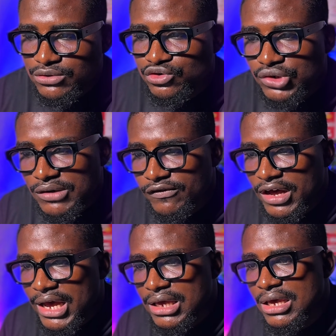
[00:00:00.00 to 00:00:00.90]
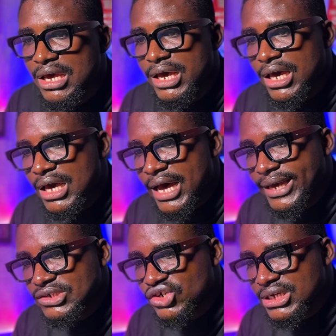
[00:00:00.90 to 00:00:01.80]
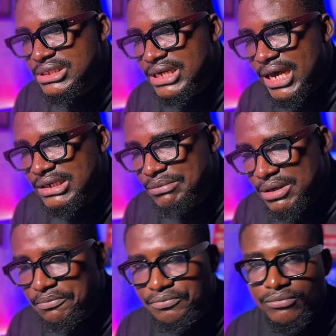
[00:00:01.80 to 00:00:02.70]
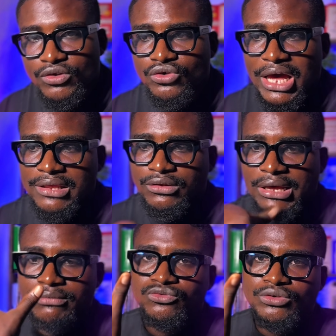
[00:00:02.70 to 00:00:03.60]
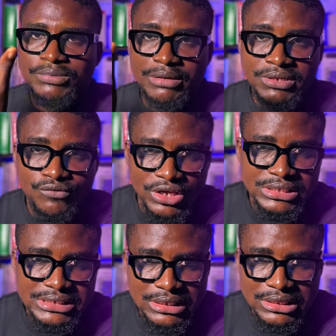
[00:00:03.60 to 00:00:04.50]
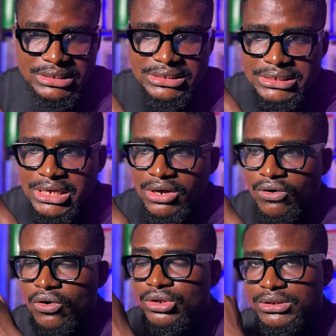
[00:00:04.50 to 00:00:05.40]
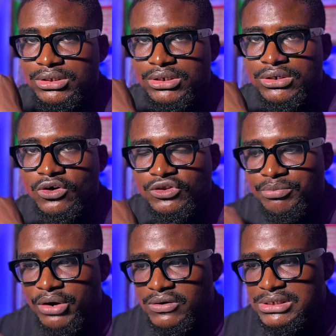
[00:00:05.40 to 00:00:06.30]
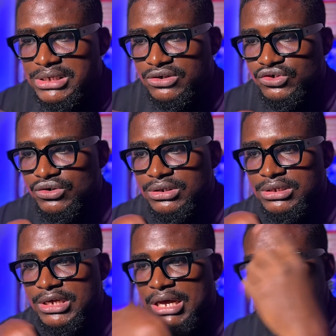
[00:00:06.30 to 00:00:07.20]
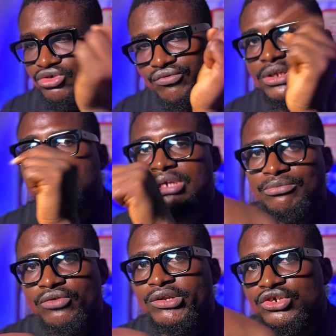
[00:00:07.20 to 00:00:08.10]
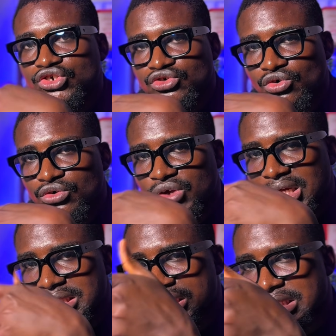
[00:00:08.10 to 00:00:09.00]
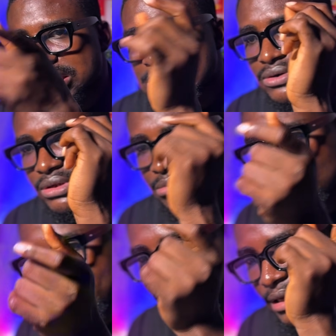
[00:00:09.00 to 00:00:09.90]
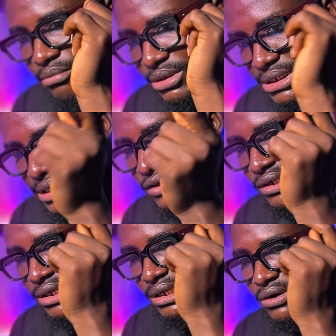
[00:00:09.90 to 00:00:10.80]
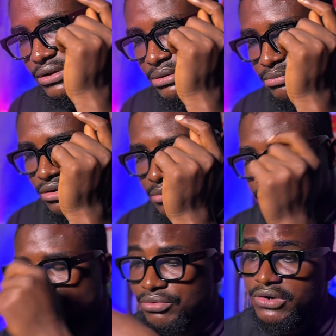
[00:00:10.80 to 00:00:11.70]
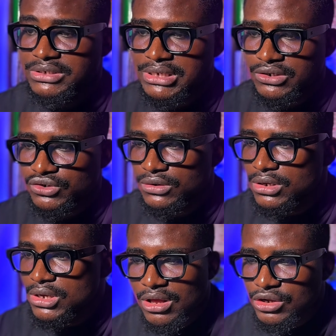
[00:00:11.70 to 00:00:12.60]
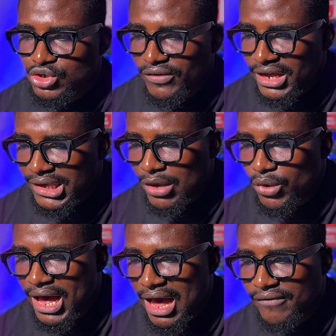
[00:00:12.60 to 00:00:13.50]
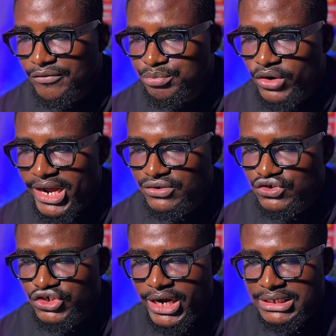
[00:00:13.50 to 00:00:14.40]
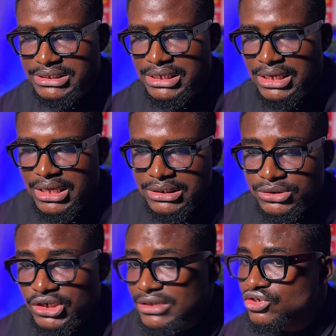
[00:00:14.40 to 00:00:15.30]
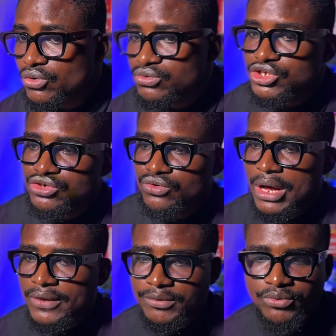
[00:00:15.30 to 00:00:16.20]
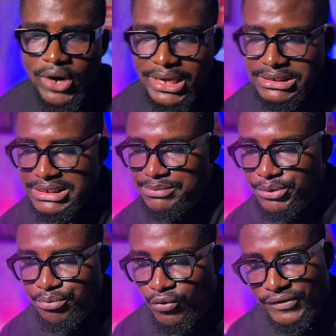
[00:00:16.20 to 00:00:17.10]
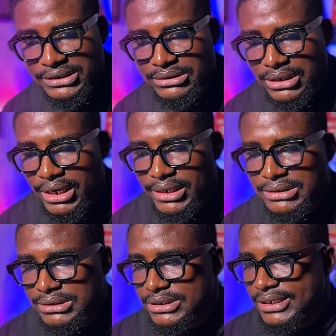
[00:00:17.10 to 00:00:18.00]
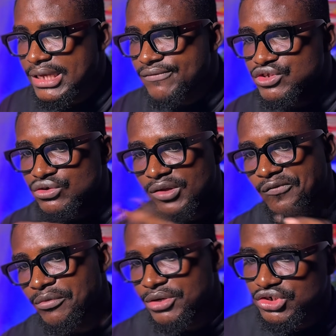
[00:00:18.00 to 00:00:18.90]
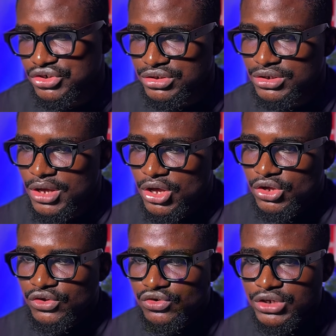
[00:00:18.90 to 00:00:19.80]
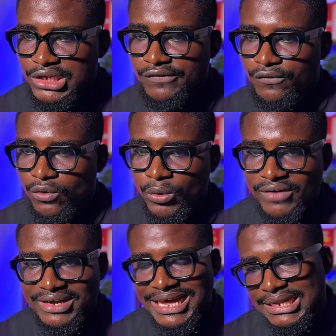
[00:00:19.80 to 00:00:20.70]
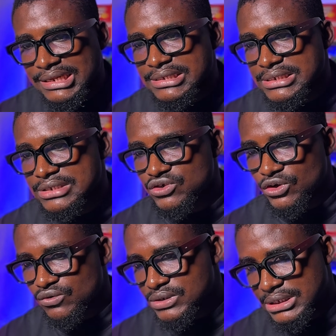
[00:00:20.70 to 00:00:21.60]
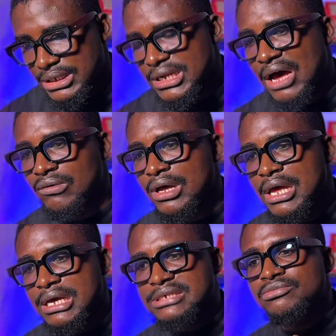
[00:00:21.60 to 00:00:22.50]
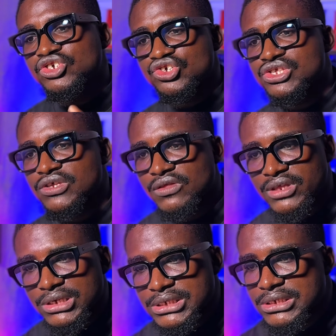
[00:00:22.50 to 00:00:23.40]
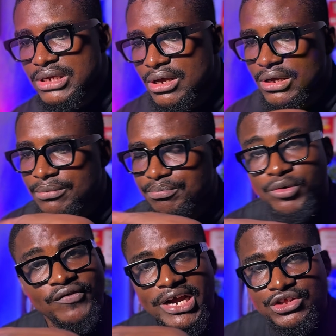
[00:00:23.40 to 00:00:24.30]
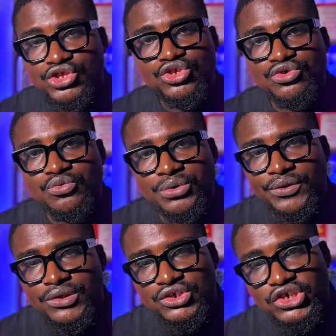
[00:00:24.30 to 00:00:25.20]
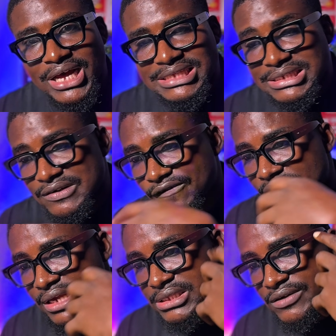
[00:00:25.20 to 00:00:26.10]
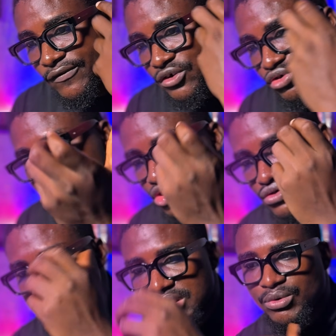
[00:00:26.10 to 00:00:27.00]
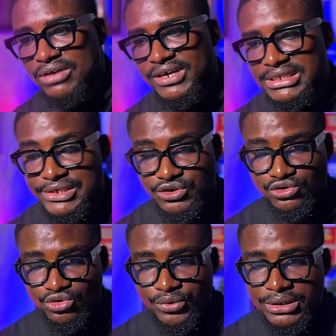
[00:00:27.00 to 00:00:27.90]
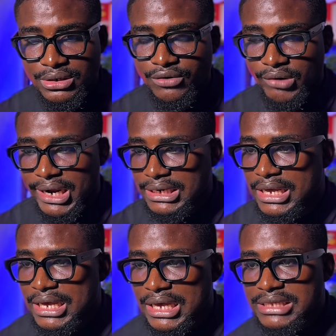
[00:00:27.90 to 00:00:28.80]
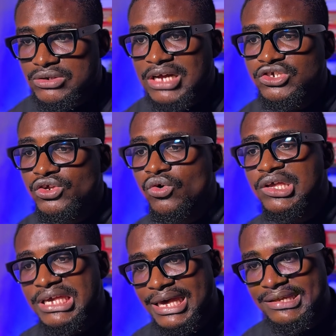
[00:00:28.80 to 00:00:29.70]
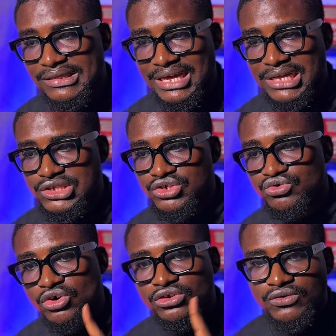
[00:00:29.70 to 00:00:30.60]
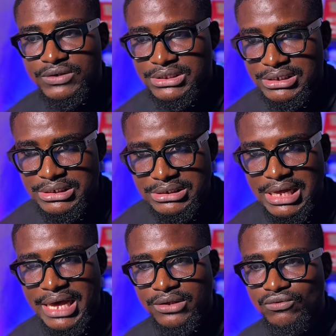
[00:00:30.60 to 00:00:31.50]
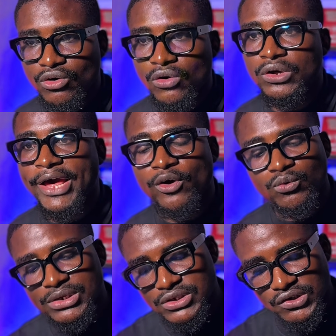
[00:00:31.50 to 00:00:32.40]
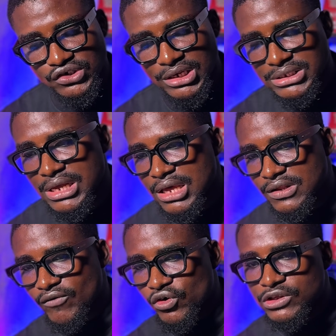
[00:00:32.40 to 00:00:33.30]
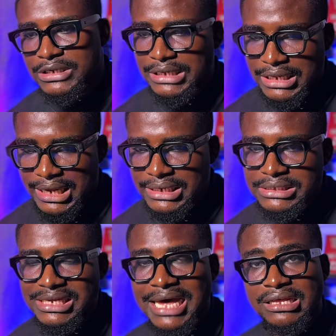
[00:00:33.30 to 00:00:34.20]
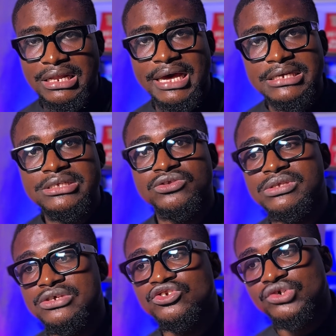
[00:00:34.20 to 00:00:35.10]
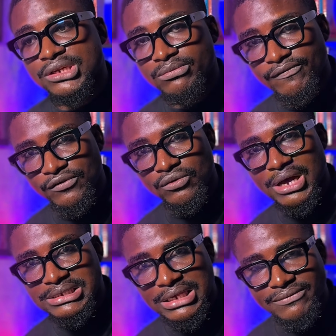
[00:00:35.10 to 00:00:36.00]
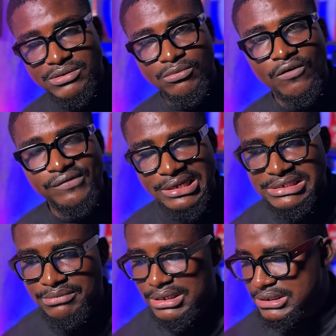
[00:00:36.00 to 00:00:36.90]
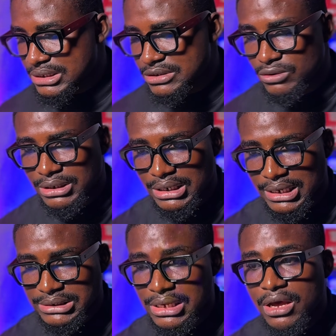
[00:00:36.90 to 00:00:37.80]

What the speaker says: into TradeFi, AI agents, and meme. I believe you can see this on the browser section. I'm not really sure you can set this on the mobile, but it's actually clear on the browser section. So over here we have price charts. The chart shows you how the price has been moving, and it gives you the information you need for whatever analysis you're using. Now, as much as this provides you with the chart interface for you to see whatever it is you're doing, right? It's actually okay that you don't use this. I always suggest that if you're going to analyze using TradingView, as it gives you more flexibility to analyze.